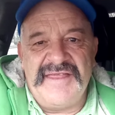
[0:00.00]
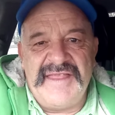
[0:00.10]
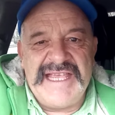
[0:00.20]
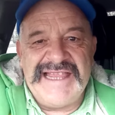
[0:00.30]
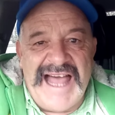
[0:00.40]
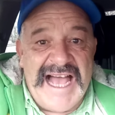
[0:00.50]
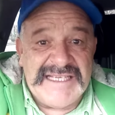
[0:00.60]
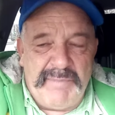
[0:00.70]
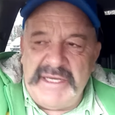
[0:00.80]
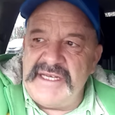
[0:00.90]
the
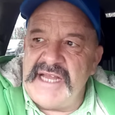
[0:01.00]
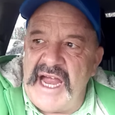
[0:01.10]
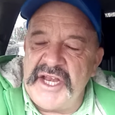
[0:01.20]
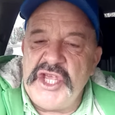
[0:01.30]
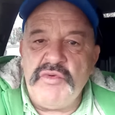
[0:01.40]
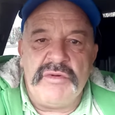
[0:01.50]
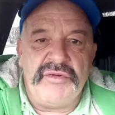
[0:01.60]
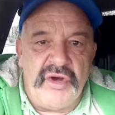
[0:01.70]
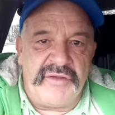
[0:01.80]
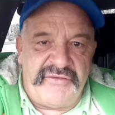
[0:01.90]
last bit of data you will
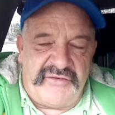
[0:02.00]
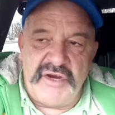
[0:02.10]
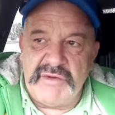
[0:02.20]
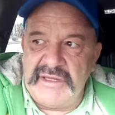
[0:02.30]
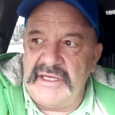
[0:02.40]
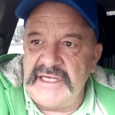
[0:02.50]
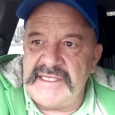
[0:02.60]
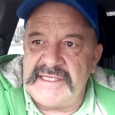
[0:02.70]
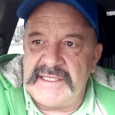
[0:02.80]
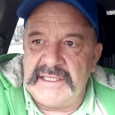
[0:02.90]
not see
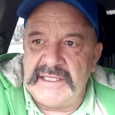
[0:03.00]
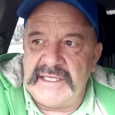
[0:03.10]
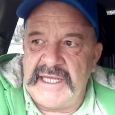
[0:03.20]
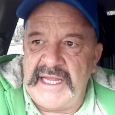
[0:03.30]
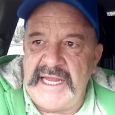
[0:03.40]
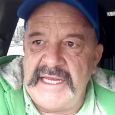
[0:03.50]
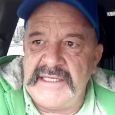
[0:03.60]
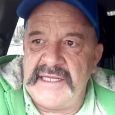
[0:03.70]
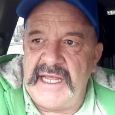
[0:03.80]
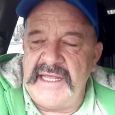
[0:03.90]
released
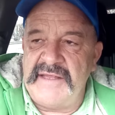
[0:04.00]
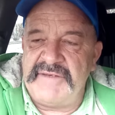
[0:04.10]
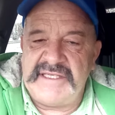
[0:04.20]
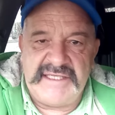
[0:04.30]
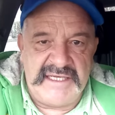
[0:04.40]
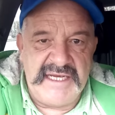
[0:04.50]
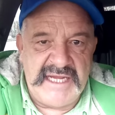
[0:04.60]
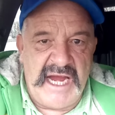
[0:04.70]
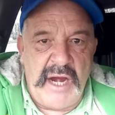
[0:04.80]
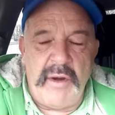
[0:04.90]
in, in the
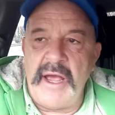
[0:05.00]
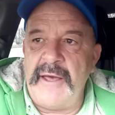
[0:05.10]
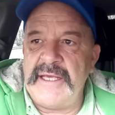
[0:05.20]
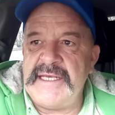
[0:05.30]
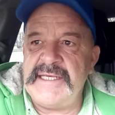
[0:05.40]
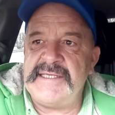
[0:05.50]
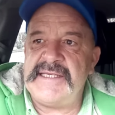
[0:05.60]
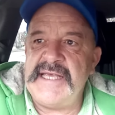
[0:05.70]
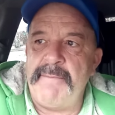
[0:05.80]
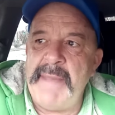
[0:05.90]
Sydney area is
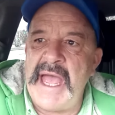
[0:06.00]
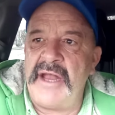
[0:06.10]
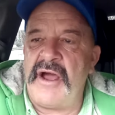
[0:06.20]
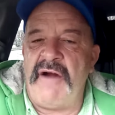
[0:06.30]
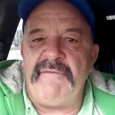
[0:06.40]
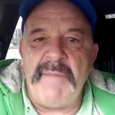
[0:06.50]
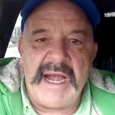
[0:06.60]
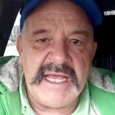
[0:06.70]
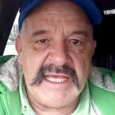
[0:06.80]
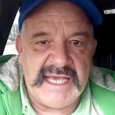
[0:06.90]
the amount of
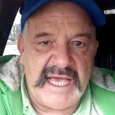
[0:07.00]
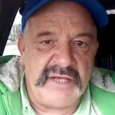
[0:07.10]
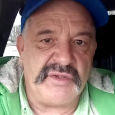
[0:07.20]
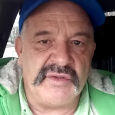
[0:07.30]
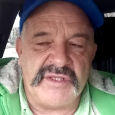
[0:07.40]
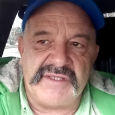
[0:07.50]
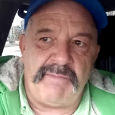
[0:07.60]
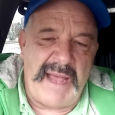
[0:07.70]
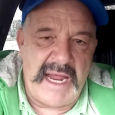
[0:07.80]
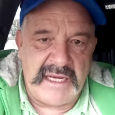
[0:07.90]
money council
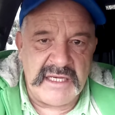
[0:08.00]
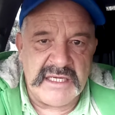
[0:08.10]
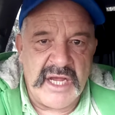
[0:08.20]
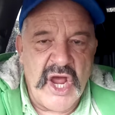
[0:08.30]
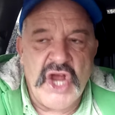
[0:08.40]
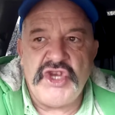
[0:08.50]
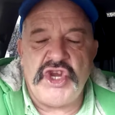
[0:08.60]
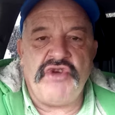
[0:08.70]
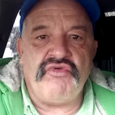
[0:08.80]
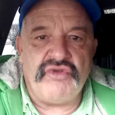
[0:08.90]
spend
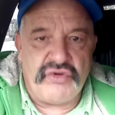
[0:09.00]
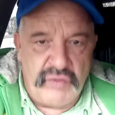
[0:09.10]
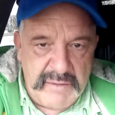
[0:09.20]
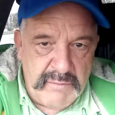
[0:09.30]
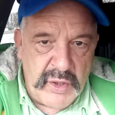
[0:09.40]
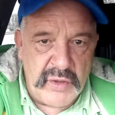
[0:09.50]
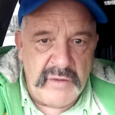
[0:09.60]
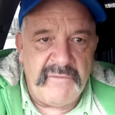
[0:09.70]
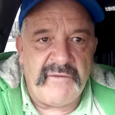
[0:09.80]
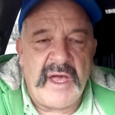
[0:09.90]
to
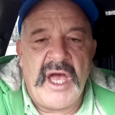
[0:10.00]
remove